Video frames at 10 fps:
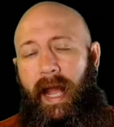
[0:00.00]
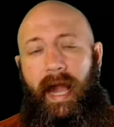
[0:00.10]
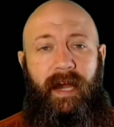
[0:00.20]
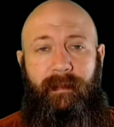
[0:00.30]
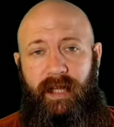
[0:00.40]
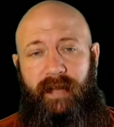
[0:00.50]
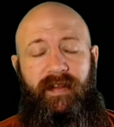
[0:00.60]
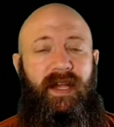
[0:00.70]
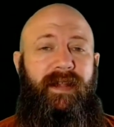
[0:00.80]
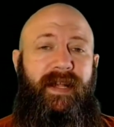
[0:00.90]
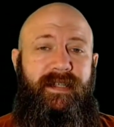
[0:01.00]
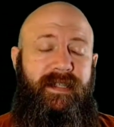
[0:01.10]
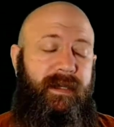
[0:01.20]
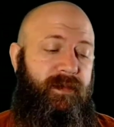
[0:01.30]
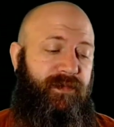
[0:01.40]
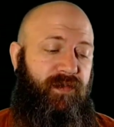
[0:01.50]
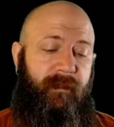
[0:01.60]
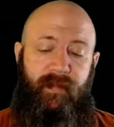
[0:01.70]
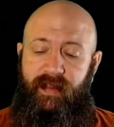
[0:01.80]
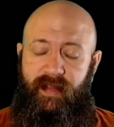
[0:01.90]
And I believe a lot of that stems
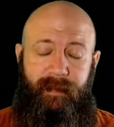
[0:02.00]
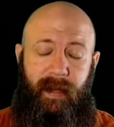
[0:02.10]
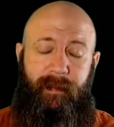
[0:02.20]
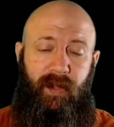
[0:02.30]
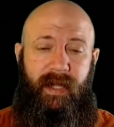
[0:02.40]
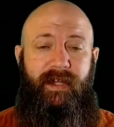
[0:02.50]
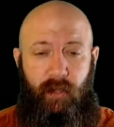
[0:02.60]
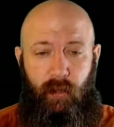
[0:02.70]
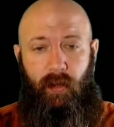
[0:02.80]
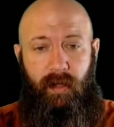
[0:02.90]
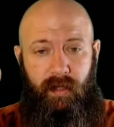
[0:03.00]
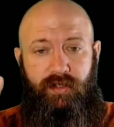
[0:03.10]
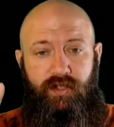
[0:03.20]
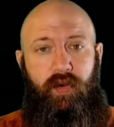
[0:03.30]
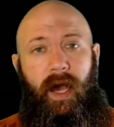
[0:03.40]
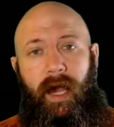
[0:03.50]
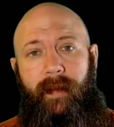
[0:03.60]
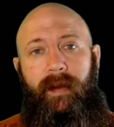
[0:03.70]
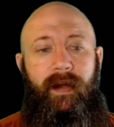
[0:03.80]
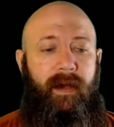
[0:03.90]
from the people in your
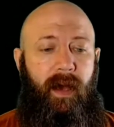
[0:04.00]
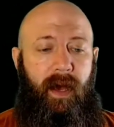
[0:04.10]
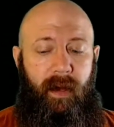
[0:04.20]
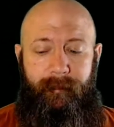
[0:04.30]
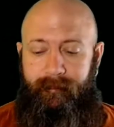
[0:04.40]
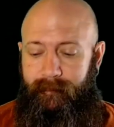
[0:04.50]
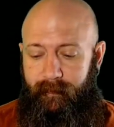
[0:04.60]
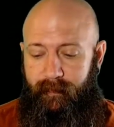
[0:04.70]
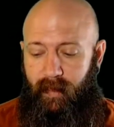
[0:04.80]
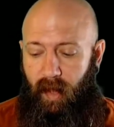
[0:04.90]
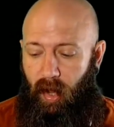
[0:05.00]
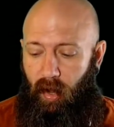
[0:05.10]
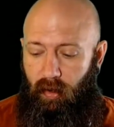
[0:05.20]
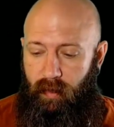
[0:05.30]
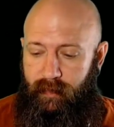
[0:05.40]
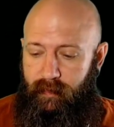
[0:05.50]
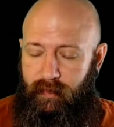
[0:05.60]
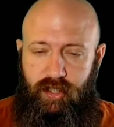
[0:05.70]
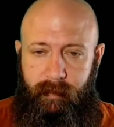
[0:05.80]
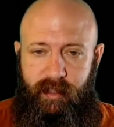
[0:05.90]
tribe.
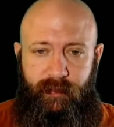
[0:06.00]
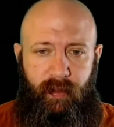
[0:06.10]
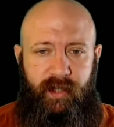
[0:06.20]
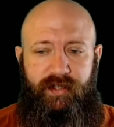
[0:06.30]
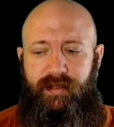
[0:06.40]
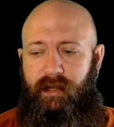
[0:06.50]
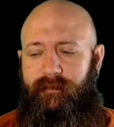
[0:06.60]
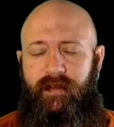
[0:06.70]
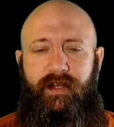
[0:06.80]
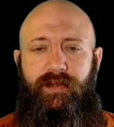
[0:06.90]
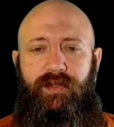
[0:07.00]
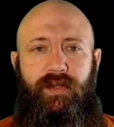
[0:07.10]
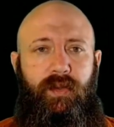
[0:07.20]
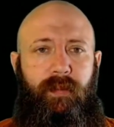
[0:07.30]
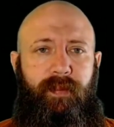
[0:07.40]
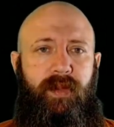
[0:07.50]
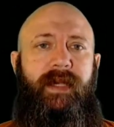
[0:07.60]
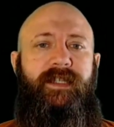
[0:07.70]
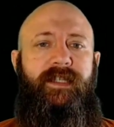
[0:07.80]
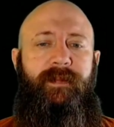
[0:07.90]
There's so much pressure there for you to
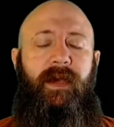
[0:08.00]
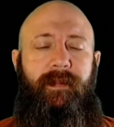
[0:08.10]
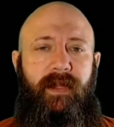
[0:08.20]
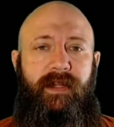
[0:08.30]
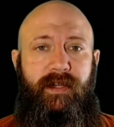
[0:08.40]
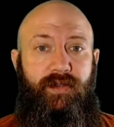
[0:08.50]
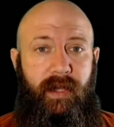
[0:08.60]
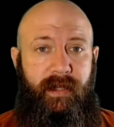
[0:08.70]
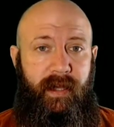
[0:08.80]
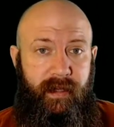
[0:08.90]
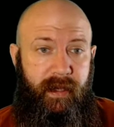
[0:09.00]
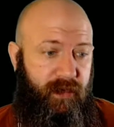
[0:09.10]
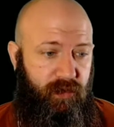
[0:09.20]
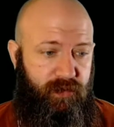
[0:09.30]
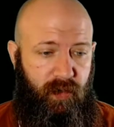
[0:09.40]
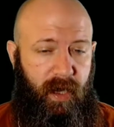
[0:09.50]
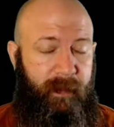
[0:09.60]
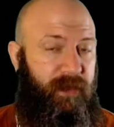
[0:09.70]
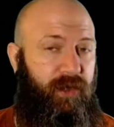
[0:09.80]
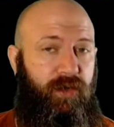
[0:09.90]
please the people in your
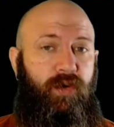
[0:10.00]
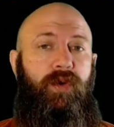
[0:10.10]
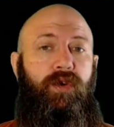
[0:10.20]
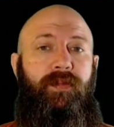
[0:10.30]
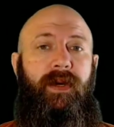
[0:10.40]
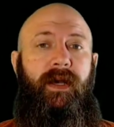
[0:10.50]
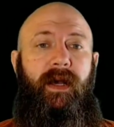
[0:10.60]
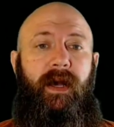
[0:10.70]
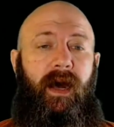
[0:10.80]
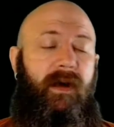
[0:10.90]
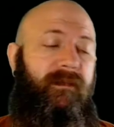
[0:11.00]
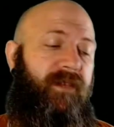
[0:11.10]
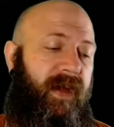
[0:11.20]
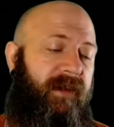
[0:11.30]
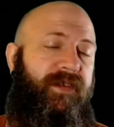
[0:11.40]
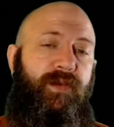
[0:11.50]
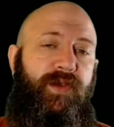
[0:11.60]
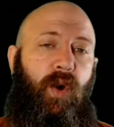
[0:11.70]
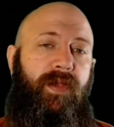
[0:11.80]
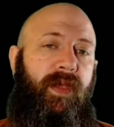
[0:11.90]
tribe, in your group, that if you
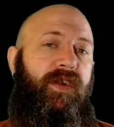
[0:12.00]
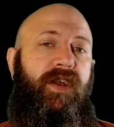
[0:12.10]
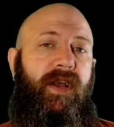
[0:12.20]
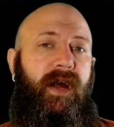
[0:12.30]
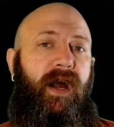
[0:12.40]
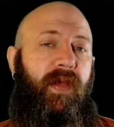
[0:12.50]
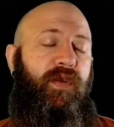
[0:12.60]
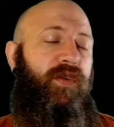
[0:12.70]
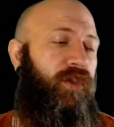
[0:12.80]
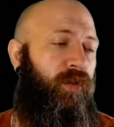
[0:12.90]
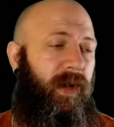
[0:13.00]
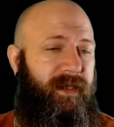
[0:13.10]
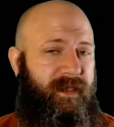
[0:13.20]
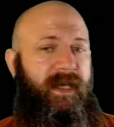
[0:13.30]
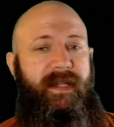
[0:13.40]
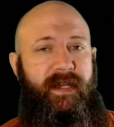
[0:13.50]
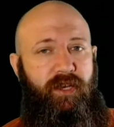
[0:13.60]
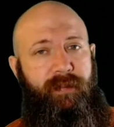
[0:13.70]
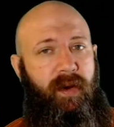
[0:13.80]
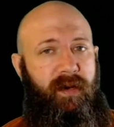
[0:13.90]
don't, then they're going to other you and say that
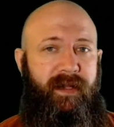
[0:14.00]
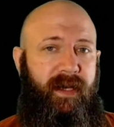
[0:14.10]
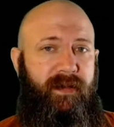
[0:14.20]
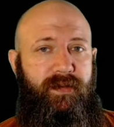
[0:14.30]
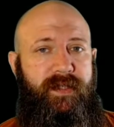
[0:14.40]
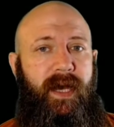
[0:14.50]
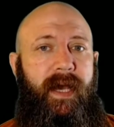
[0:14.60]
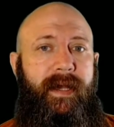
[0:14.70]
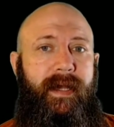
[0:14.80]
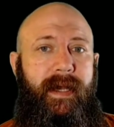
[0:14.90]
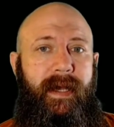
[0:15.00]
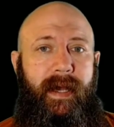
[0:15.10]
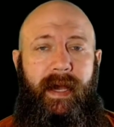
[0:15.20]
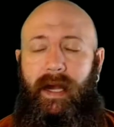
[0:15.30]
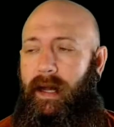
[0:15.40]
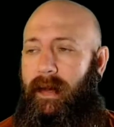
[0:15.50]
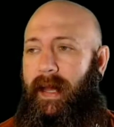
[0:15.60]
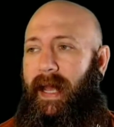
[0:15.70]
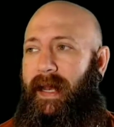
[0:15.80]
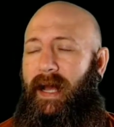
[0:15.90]
you're part of the other side.
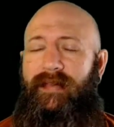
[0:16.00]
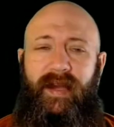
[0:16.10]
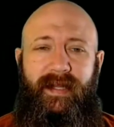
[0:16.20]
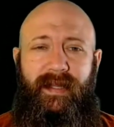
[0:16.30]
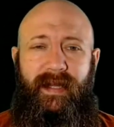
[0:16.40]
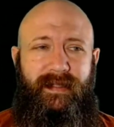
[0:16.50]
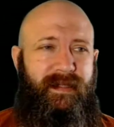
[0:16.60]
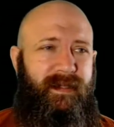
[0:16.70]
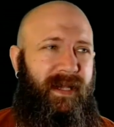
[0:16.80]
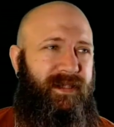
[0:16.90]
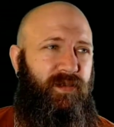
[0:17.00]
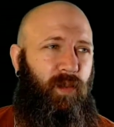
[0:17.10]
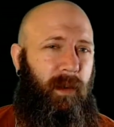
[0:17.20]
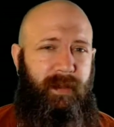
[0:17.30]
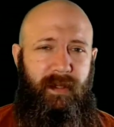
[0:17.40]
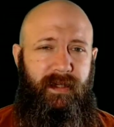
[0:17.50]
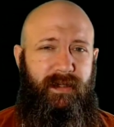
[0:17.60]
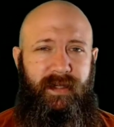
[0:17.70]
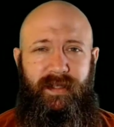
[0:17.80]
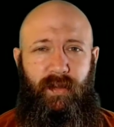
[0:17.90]
And I think that's what
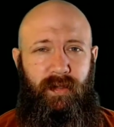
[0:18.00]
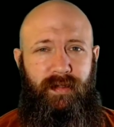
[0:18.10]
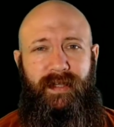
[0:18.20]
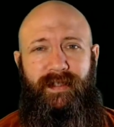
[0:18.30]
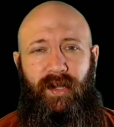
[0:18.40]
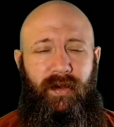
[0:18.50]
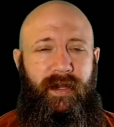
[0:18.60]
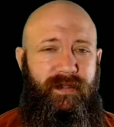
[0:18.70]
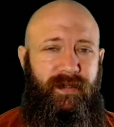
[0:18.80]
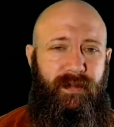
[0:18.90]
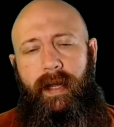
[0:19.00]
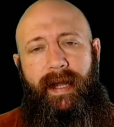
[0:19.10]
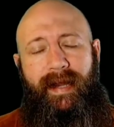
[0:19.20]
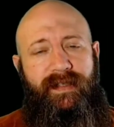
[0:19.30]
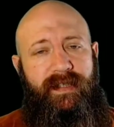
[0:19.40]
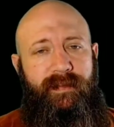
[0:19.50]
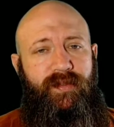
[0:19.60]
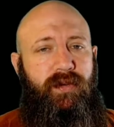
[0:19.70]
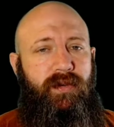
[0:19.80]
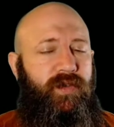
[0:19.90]
political discourse has turned into. And in some
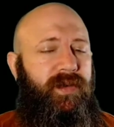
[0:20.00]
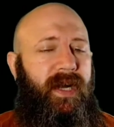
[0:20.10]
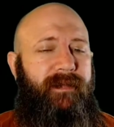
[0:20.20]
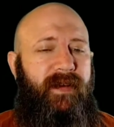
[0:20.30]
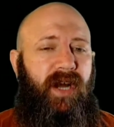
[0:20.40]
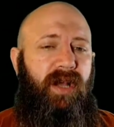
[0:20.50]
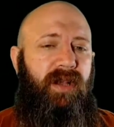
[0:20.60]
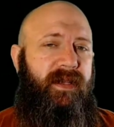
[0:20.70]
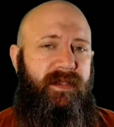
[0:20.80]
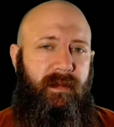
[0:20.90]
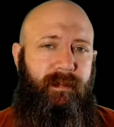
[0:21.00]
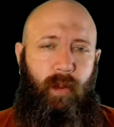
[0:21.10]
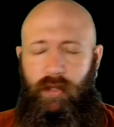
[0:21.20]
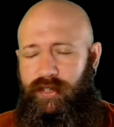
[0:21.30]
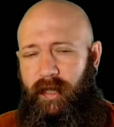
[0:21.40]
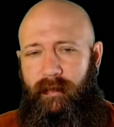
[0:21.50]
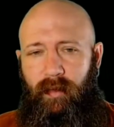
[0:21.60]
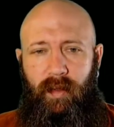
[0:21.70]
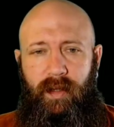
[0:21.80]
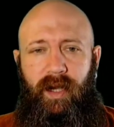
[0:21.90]
circles, we're not even calling this abortion
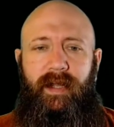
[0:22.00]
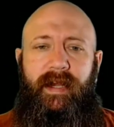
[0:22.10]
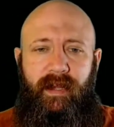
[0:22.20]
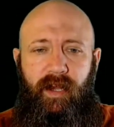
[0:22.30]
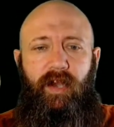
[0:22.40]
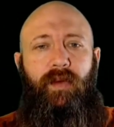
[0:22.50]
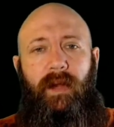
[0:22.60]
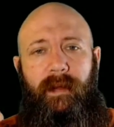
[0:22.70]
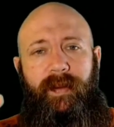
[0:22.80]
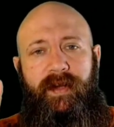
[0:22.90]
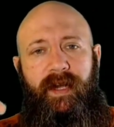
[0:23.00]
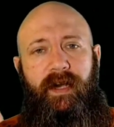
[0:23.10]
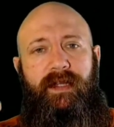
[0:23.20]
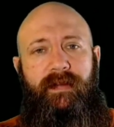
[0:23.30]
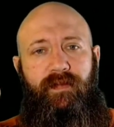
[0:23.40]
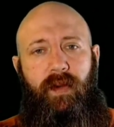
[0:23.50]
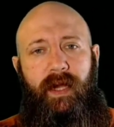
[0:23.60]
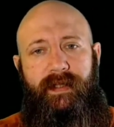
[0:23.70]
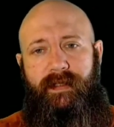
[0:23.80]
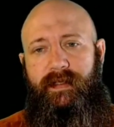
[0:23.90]
anymore. We're calling it reproductive
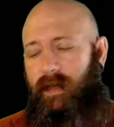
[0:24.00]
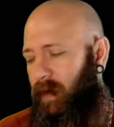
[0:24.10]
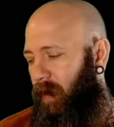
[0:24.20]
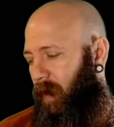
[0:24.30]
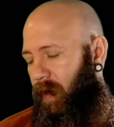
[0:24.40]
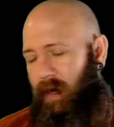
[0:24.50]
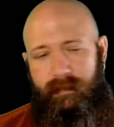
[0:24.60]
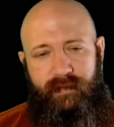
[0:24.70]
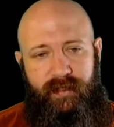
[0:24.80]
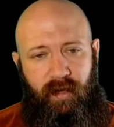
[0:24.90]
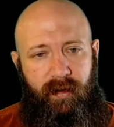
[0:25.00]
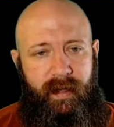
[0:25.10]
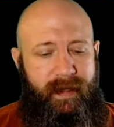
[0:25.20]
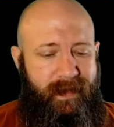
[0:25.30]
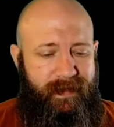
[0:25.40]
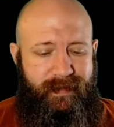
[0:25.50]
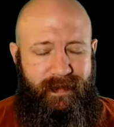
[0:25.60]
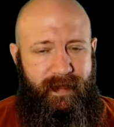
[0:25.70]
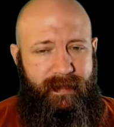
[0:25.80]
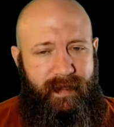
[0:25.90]
rights. I'm sorry,
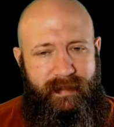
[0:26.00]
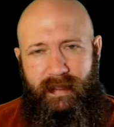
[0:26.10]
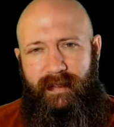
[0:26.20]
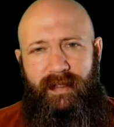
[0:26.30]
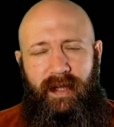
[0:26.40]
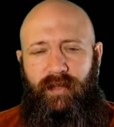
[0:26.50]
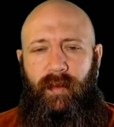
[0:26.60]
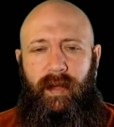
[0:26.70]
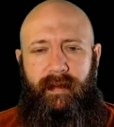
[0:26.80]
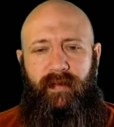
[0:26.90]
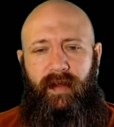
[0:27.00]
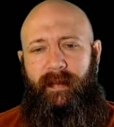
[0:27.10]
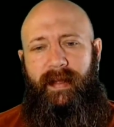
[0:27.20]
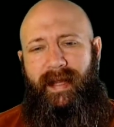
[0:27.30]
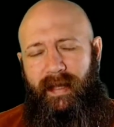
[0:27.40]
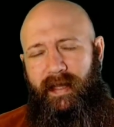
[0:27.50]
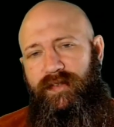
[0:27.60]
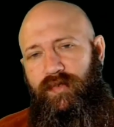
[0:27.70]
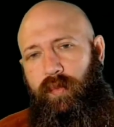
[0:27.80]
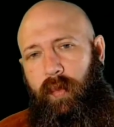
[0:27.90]
that's not the way to frame it. It
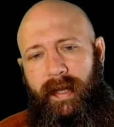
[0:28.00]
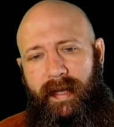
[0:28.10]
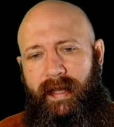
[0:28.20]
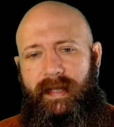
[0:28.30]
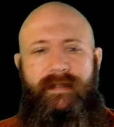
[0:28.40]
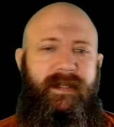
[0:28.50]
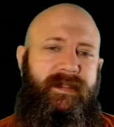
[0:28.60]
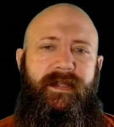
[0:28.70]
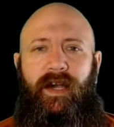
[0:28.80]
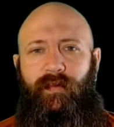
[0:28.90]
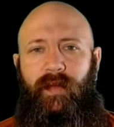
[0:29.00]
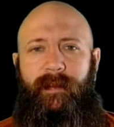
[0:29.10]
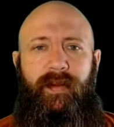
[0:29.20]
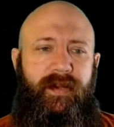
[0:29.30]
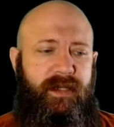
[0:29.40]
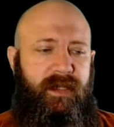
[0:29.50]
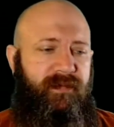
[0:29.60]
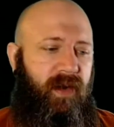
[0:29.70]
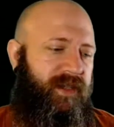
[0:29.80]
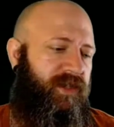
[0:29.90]
is what it is. It's not
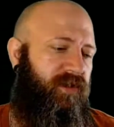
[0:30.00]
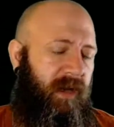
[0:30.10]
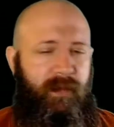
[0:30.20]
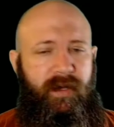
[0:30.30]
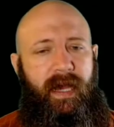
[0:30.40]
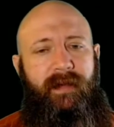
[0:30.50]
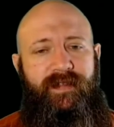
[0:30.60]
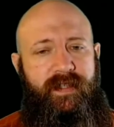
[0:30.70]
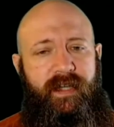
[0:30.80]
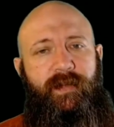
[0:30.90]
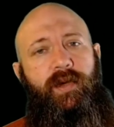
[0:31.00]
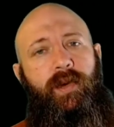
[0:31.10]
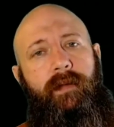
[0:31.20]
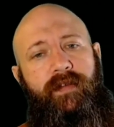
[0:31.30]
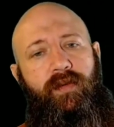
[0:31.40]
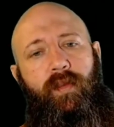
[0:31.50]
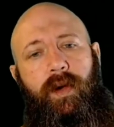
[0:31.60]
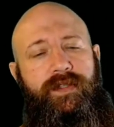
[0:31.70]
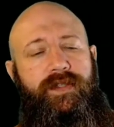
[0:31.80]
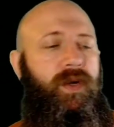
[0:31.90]
reproductive rights. You're able to have sex with whoever you
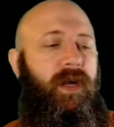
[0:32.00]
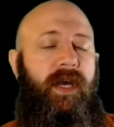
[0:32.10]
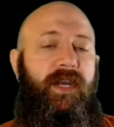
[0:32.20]
want to.